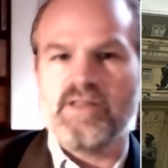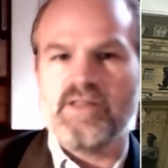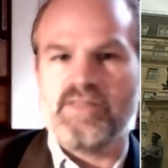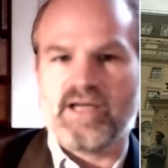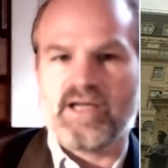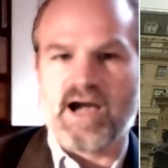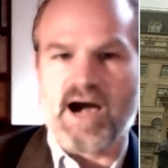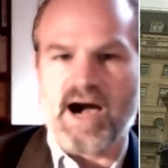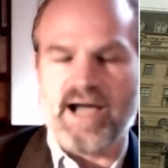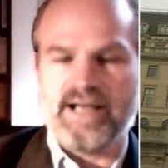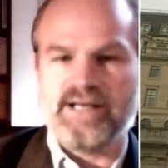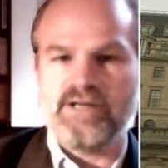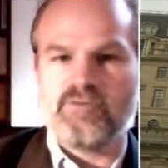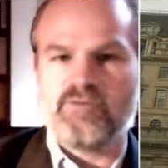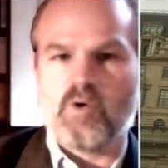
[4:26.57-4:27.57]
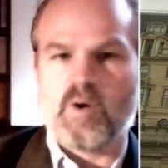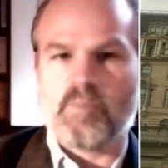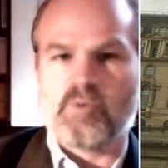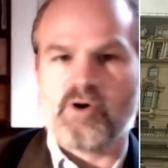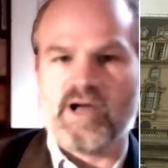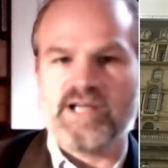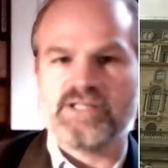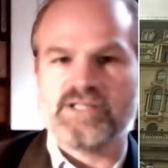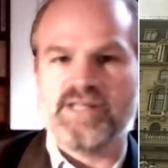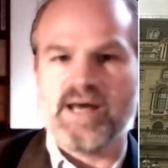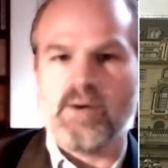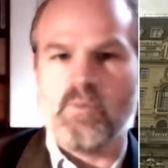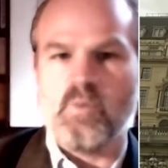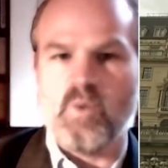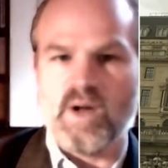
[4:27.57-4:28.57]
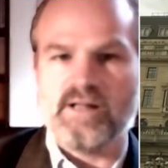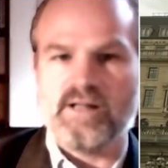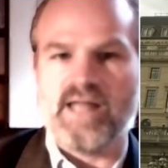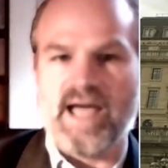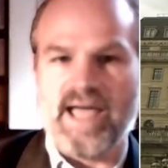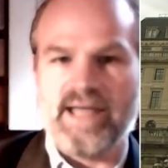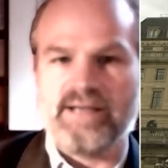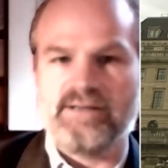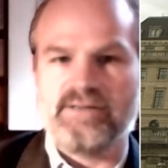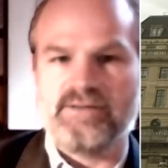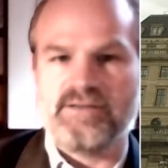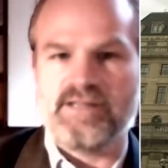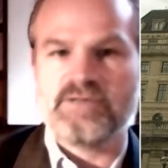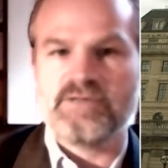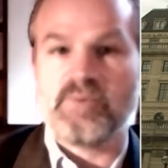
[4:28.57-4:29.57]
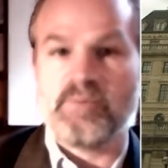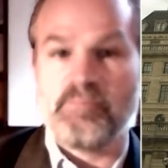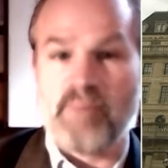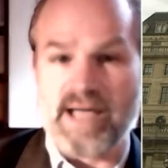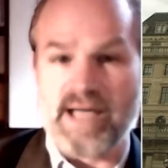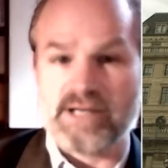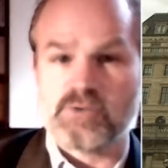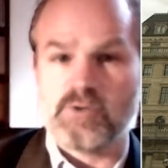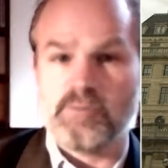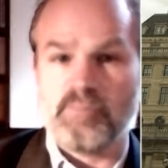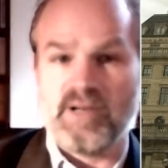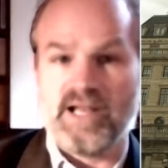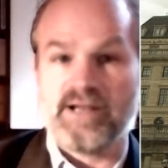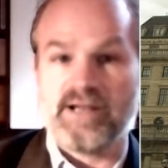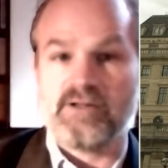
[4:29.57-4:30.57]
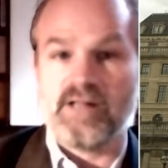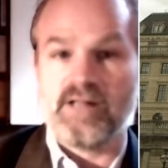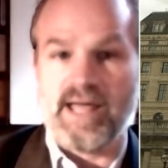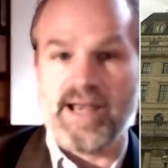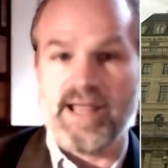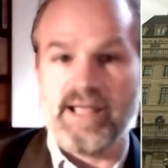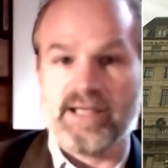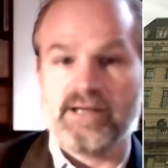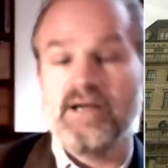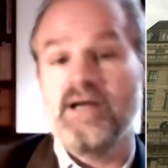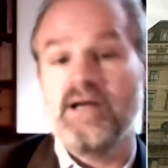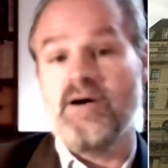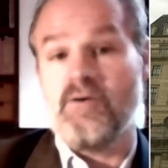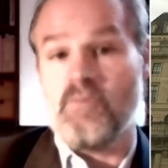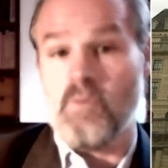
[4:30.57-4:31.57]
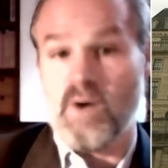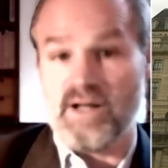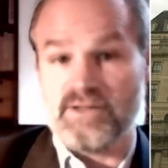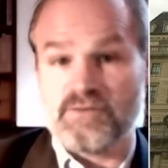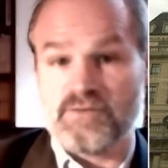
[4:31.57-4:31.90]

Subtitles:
the kind of cooperation that will end this perpetual political headache, once